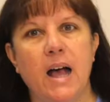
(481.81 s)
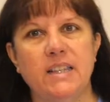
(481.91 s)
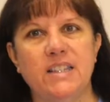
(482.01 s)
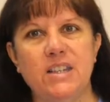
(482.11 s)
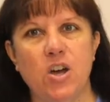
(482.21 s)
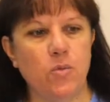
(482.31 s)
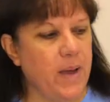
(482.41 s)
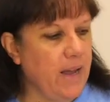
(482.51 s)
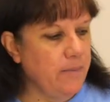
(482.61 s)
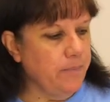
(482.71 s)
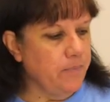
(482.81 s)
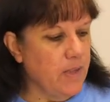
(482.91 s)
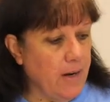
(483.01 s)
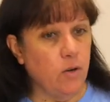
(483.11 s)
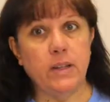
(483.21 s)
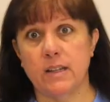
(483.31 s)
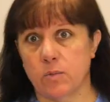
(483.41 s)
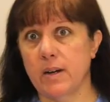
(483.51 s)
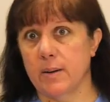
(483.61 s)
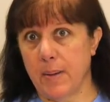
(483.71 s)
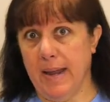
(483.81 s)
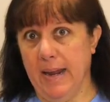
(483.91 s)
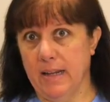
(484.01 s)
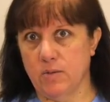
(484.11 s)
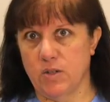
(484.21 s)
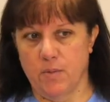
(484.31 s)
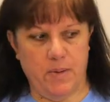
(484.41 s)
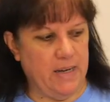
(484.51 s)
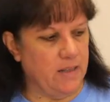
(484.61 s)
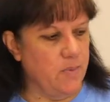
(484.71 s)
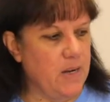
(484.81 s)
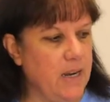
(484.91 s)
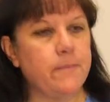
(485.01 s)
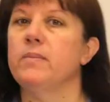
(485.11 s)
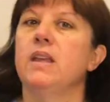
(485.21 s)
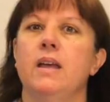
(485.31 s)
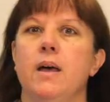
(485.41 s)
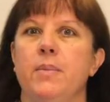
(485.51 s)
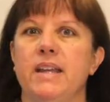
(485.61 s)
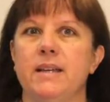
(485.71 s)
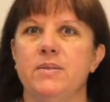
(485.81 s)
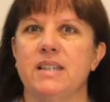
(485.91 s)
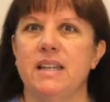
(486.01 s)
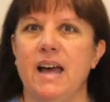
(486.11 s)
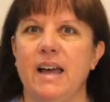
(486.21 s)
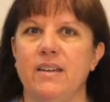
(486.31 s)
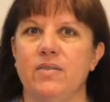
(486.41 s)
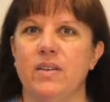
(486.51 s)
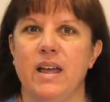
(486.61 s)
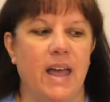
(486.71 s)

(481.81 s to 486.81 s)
A snowman not only is wearing pants, which amazed me, but he comes to life.